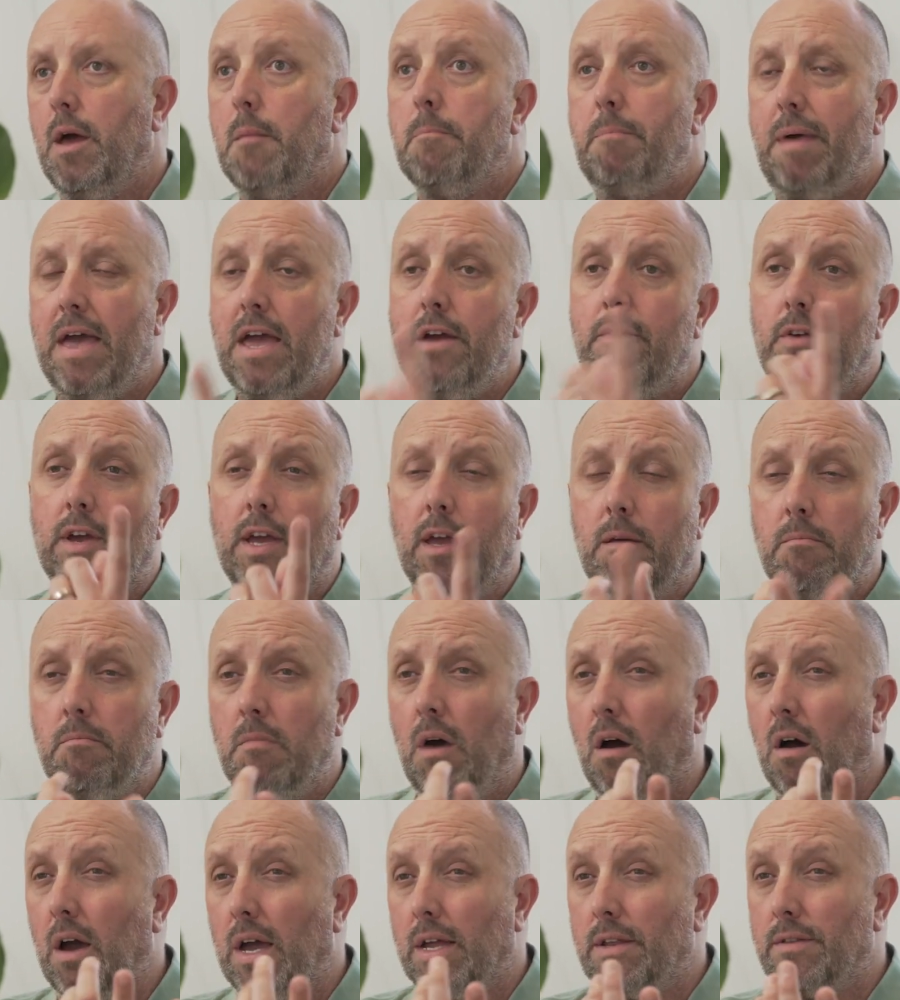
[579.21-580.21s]
Bearing in
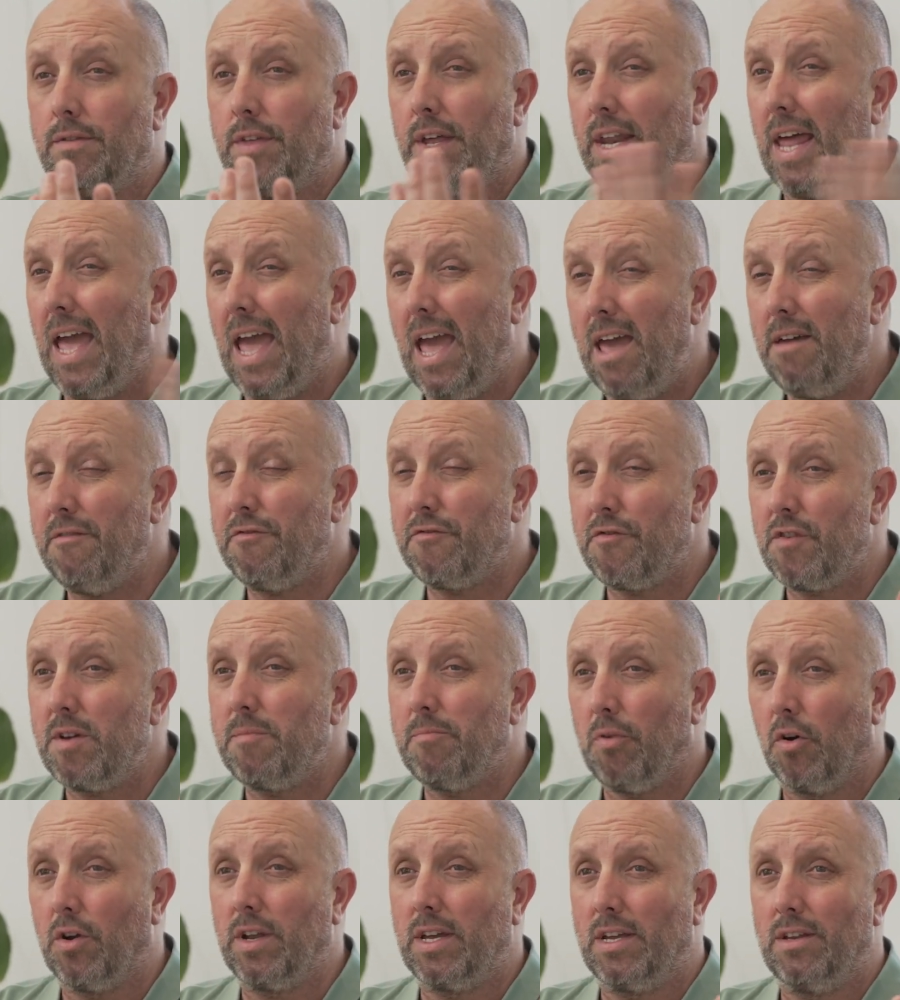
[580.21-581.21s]
mind that
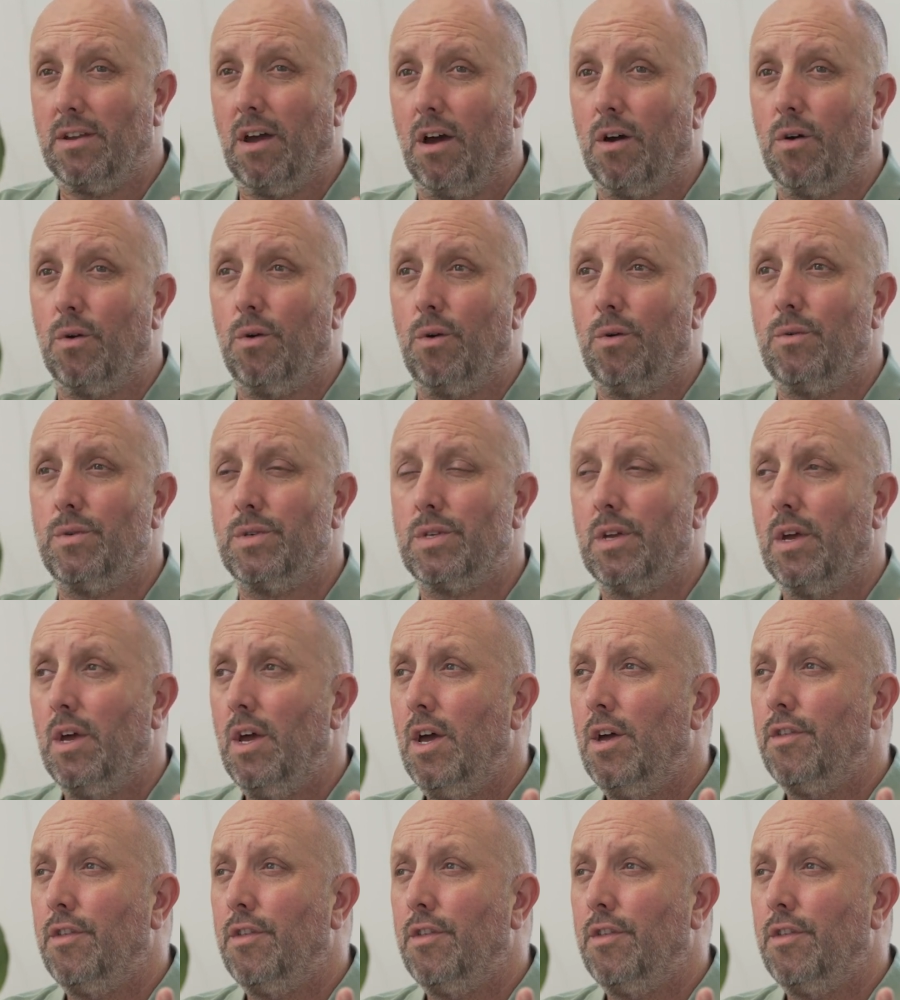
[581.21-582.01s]
everybody knows